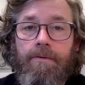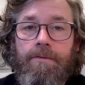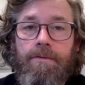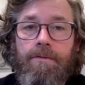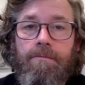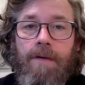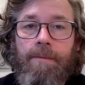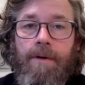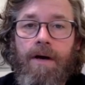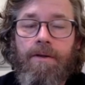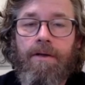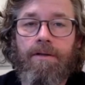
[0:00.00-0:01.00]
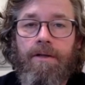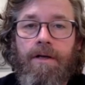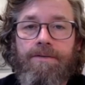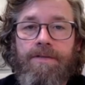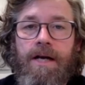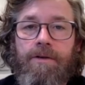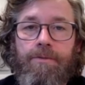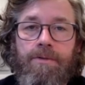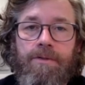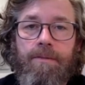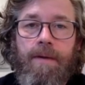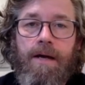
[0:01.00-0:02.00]
to my mother-in-law's house, which
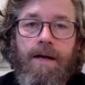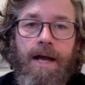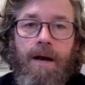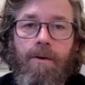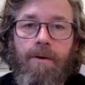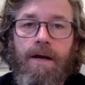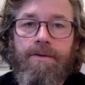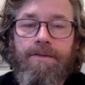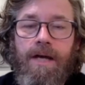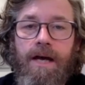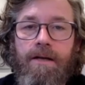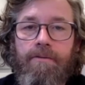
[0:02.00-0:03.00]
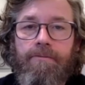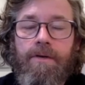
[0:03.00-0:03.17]
is about an hour outside of